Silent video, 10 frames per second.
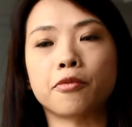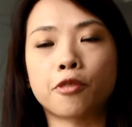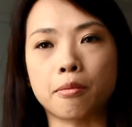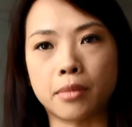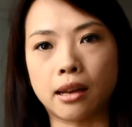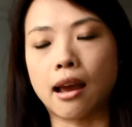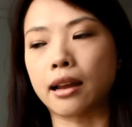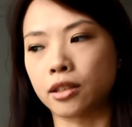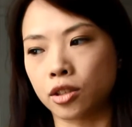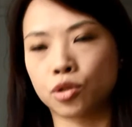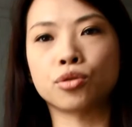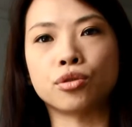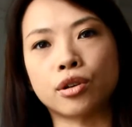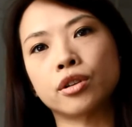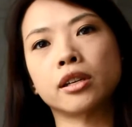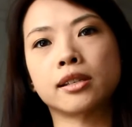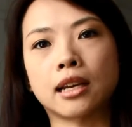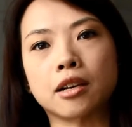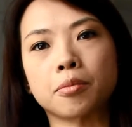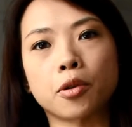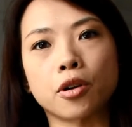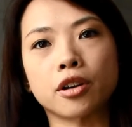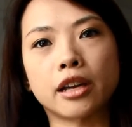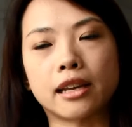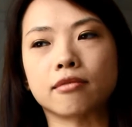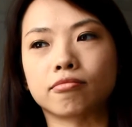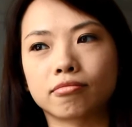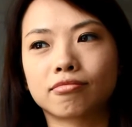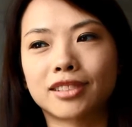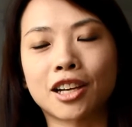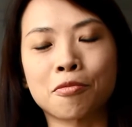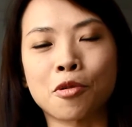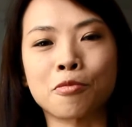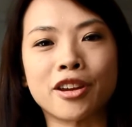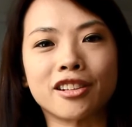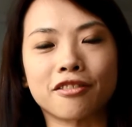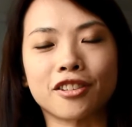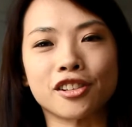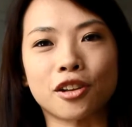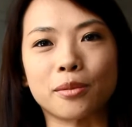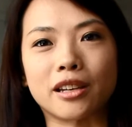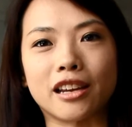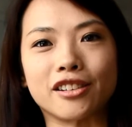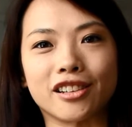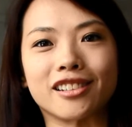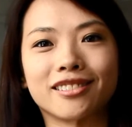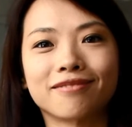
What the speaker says: from Milan to Singapore, and Singapore being the first stop in Asia.